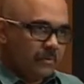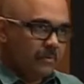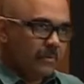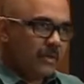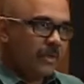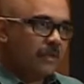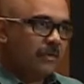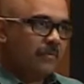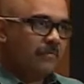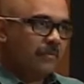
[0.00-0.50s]

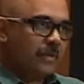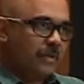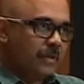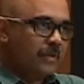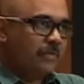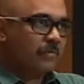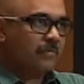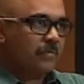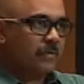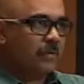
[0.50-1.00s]
looking at a
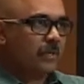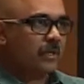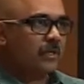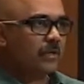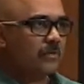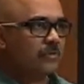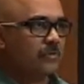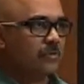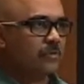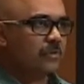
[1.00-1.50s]
very different
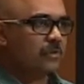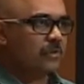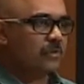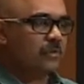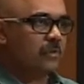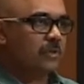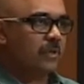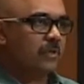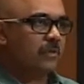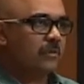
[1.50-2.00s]
kind of social
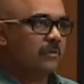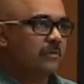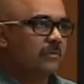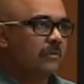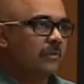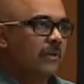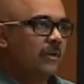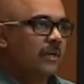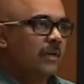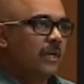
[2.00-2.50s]
scenario.
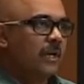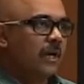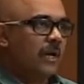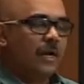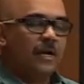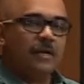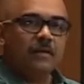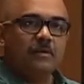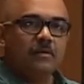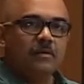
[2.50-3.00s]

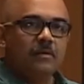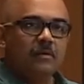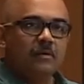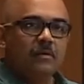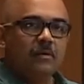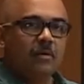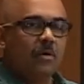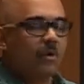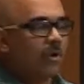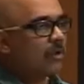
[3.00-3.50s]
And
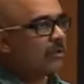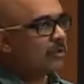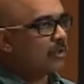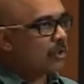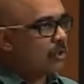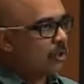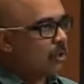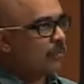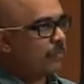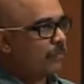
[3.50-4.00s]
all
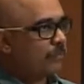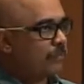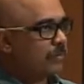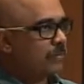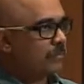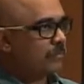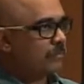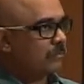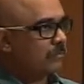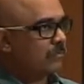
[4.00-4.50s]
the hope
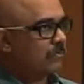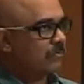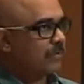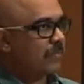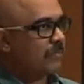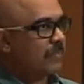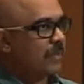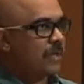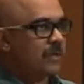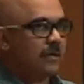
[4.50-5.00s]

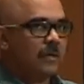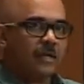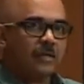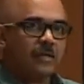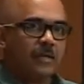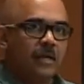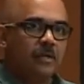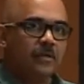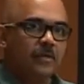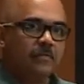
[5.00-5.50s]
from then
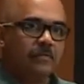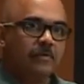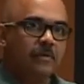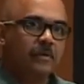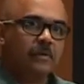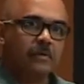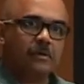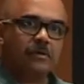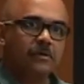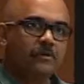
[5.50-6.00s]
had kind of
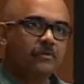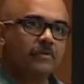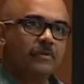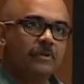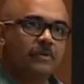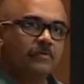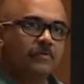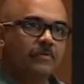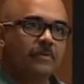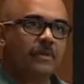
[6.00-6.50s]
curdled into
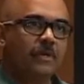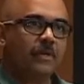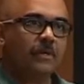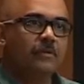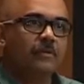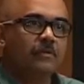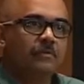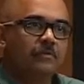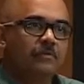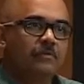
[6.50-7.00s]
a different
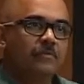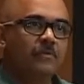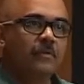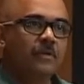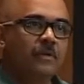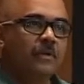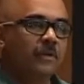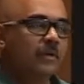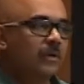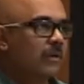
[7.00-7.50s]
kind of
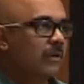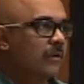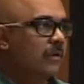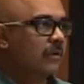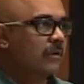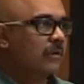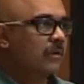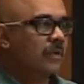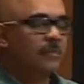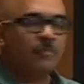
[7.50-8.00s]

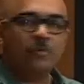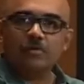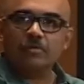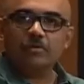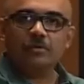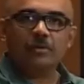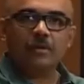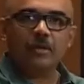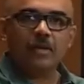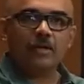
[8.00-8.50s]

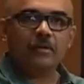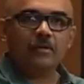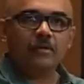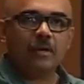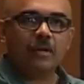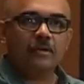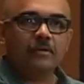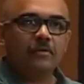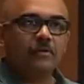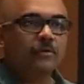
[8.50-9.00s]
emotion.
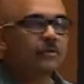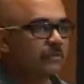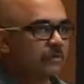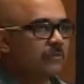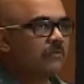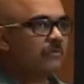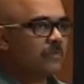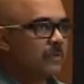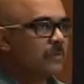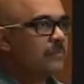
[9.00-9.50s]
And you know,
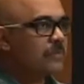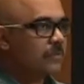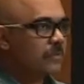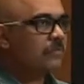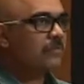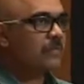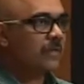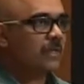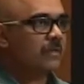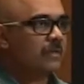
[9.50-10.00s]
the films
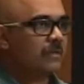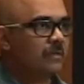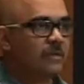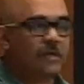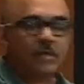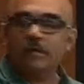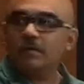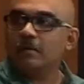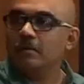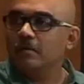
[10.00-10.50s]
reflected
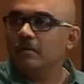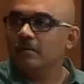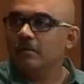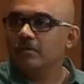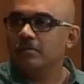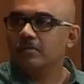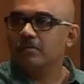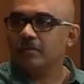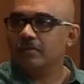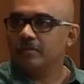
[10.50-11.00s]
that.
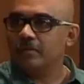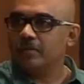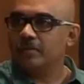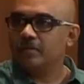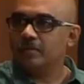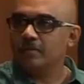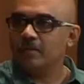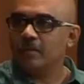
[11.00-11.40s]
Somebody.